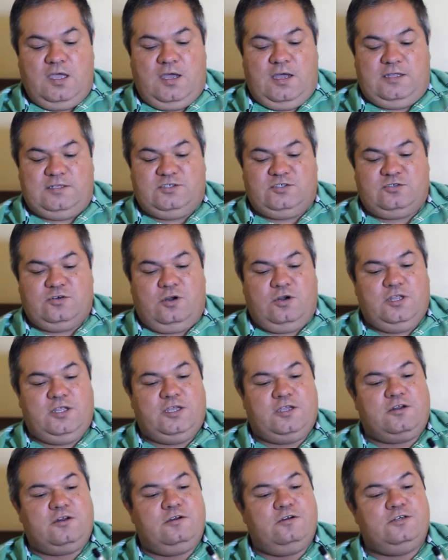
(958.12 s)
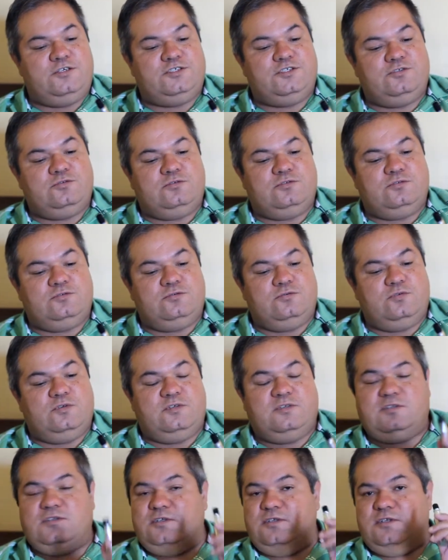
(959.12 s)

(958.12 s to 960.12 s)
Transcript: I'd strongly encourage you to,